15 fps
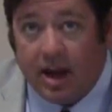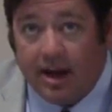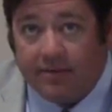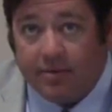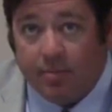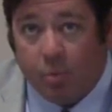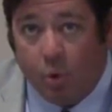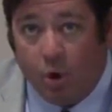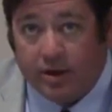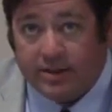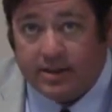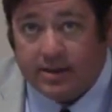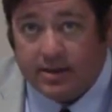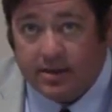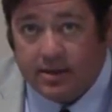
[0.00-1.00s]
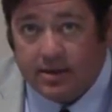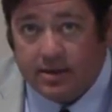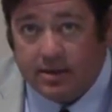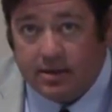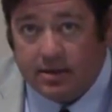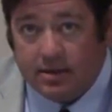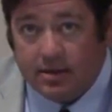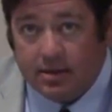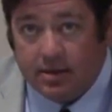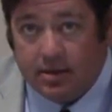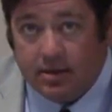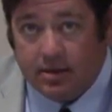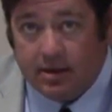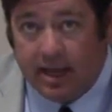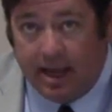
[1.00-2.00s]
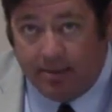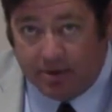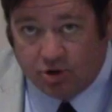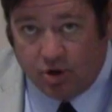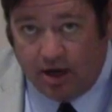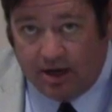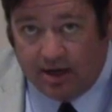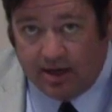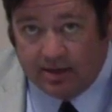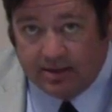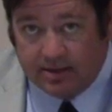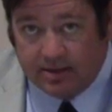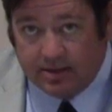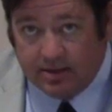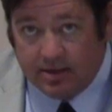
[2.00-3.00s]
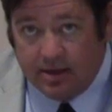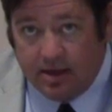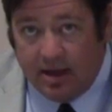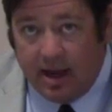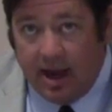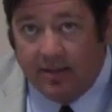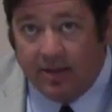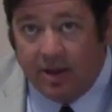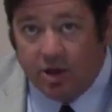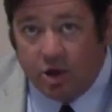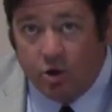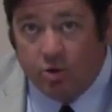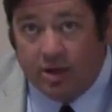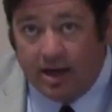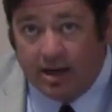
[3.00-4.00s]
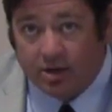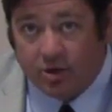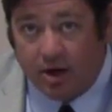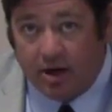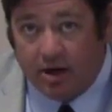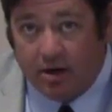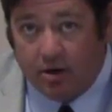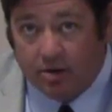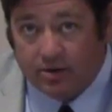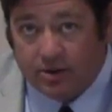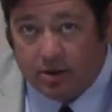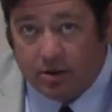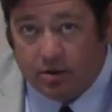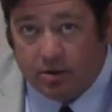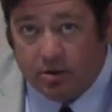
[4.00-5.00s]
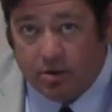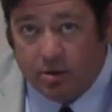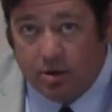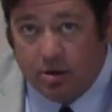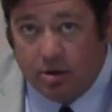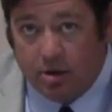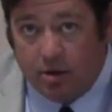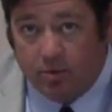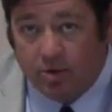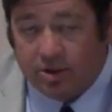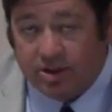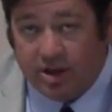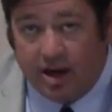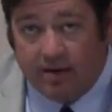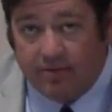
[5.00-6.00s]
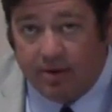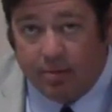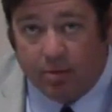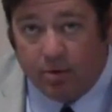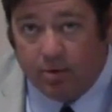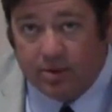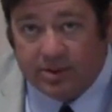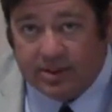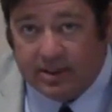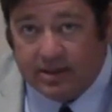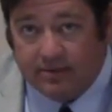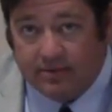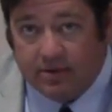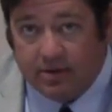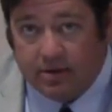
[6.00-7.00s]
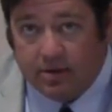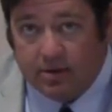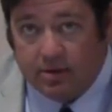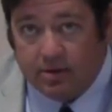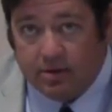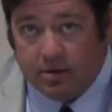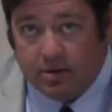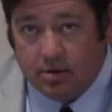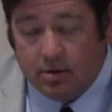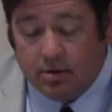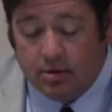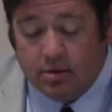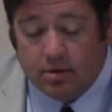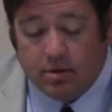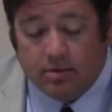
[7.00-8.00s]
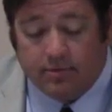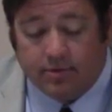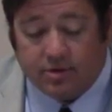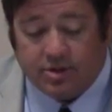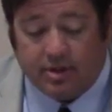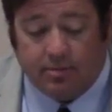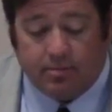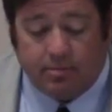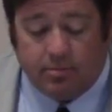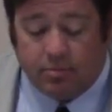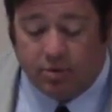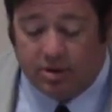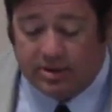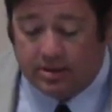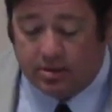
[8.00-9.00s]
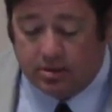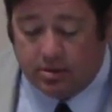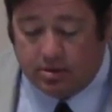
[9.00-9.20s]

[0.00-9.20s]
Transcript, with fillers: guy from Boston came yeah, and trained us, yeah, and then you did a training also, yeah, which none of them were received correct. for some reason.